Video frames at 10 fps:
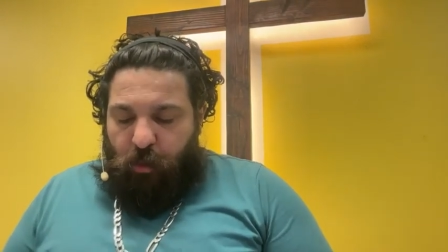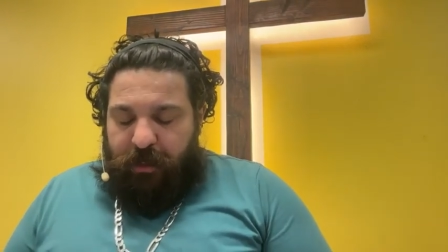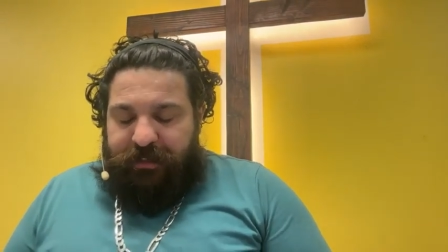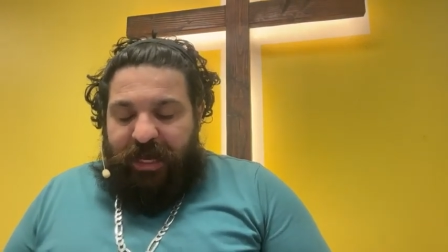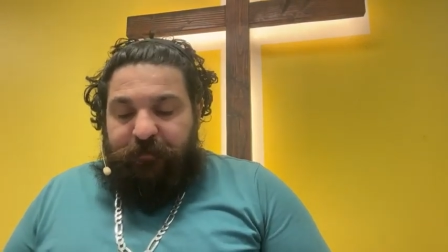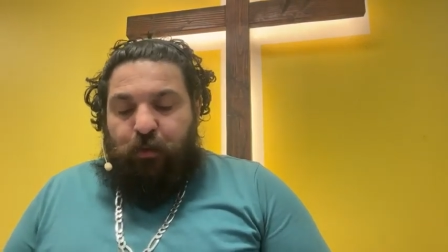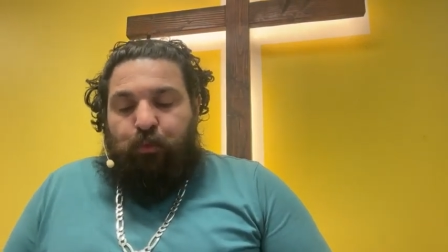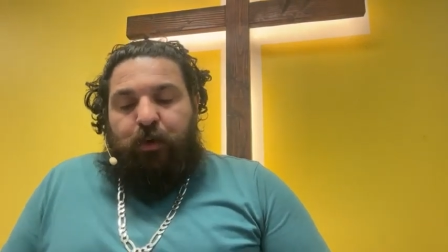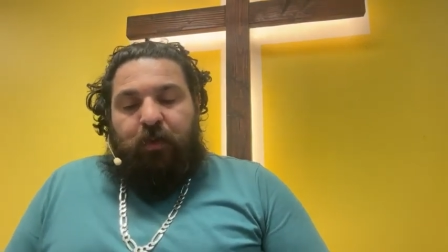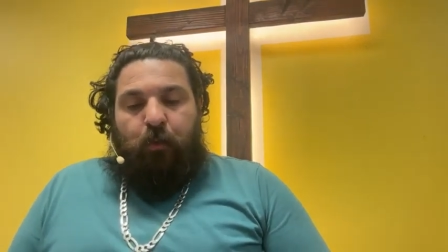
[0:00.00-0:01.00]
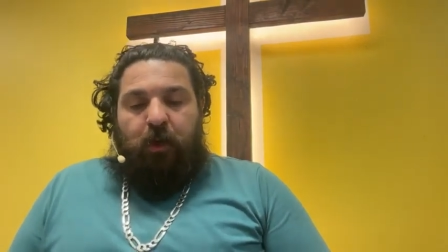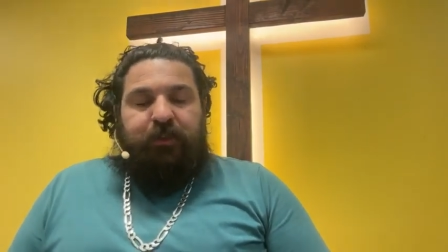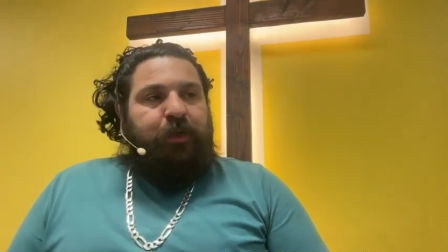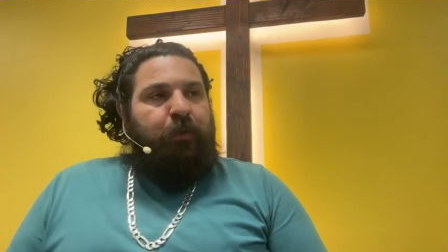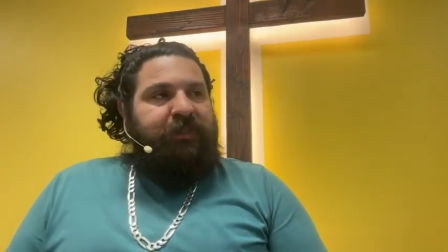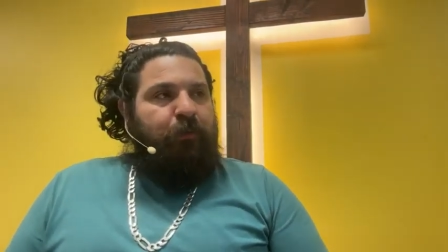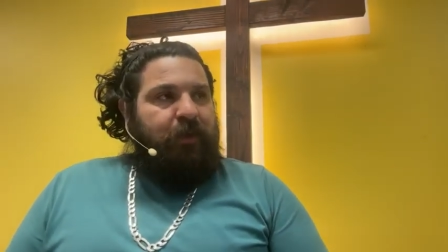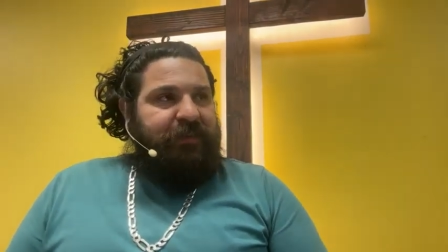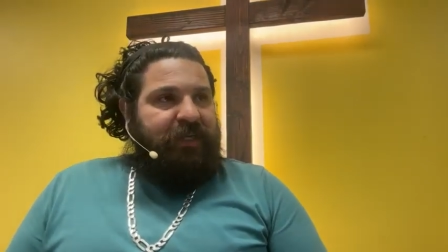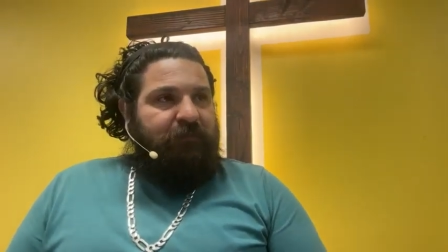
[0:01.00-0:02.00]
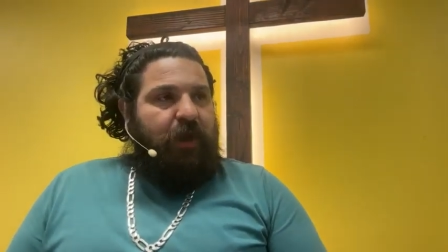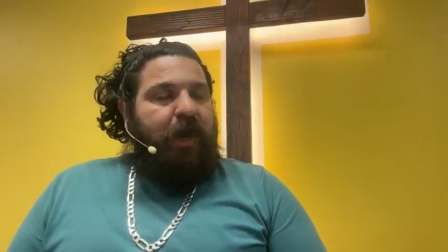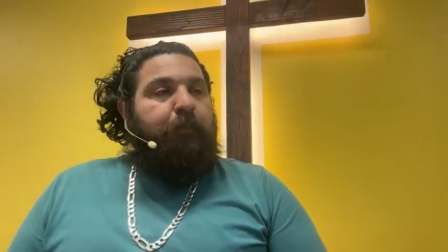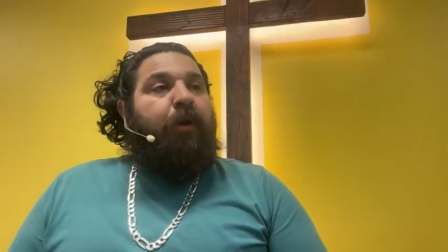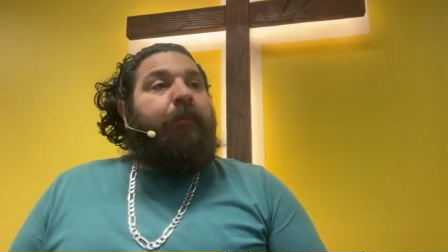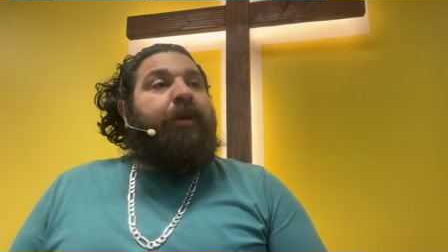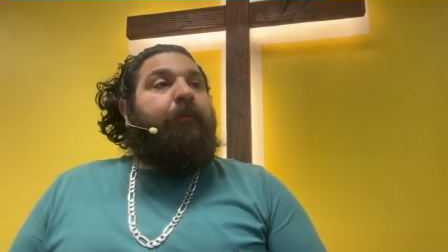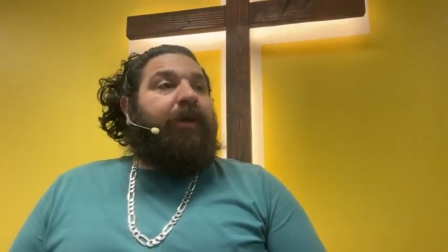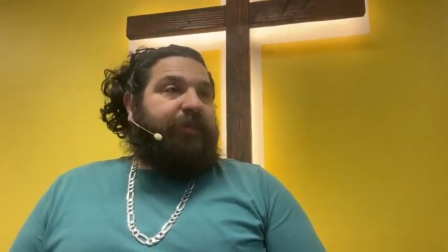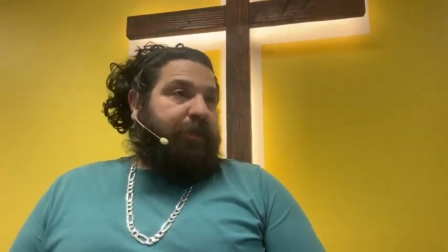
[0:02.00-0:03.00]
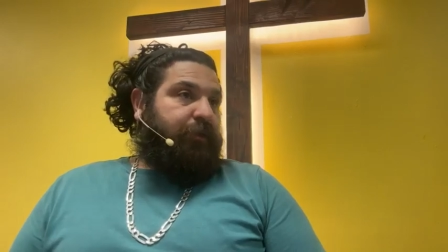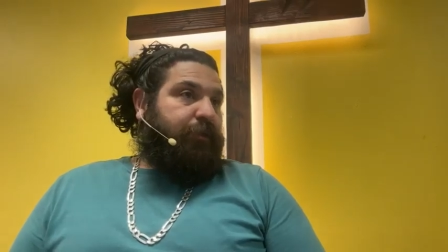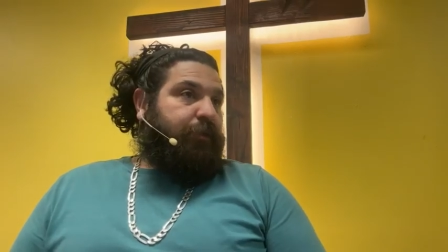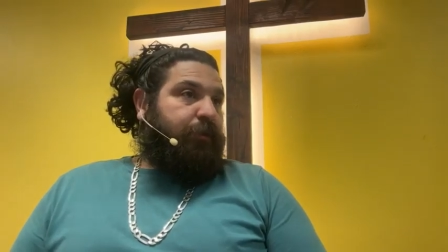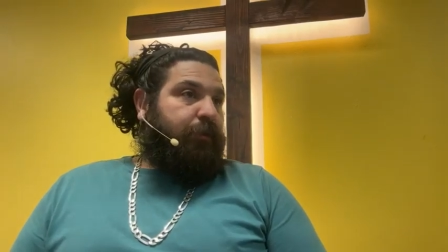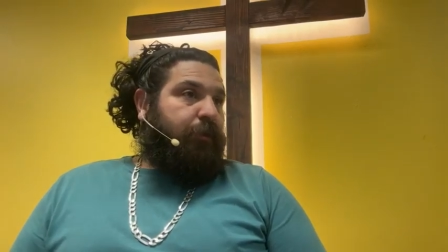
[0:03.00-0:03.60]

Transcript: what David really wants to do is he wants to give God a permanent residence.